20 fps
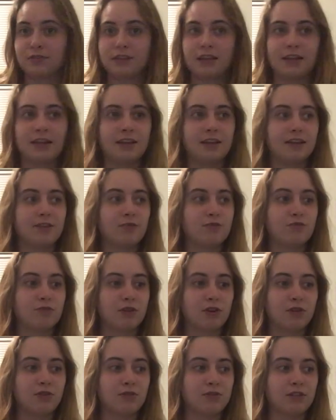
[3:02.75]
They
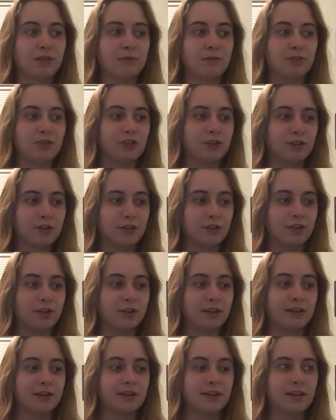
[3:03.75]
grow, they
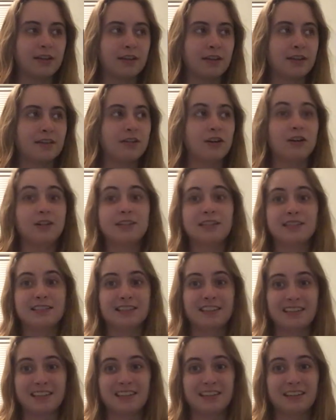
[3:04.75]
mature, and
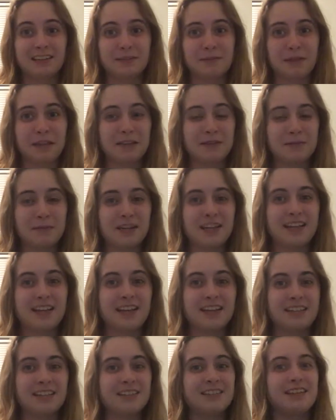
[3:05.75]
honestly, in many
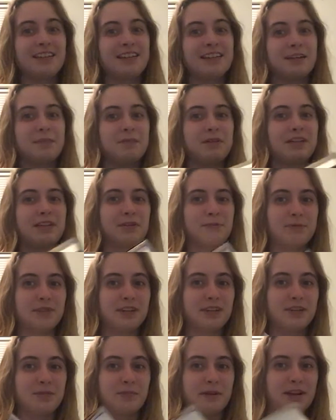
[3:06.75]
cases, like, I mean, I
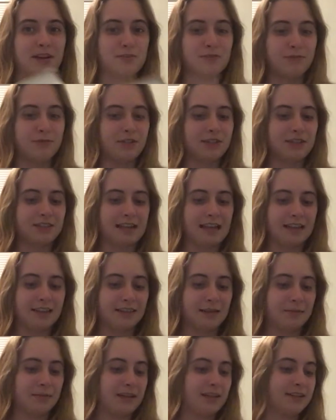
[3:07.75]
read about what
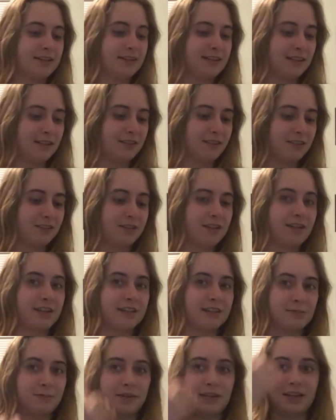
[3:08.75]
the man Dalinar
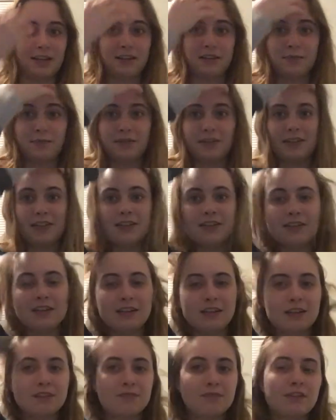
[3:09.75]
has become, and
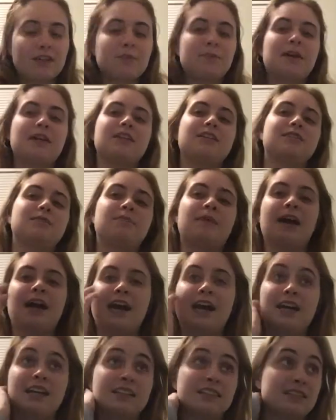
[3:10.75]
read about his
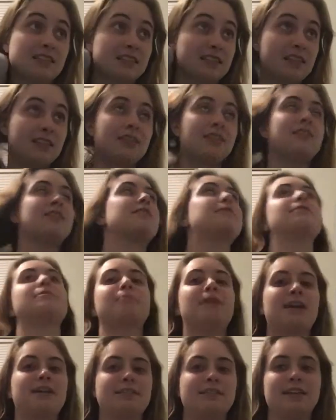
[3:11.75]
past
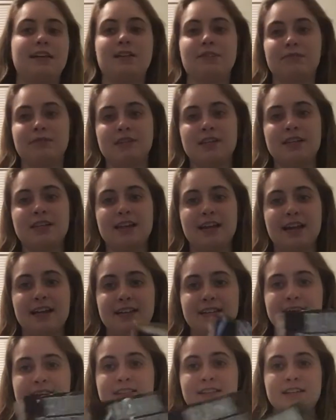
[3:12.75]
self, and he
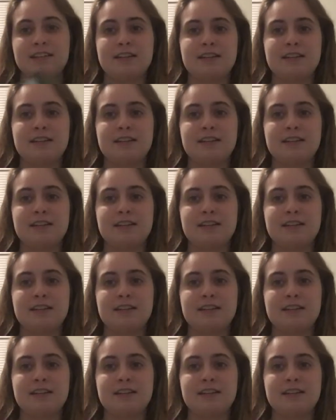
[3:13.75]
has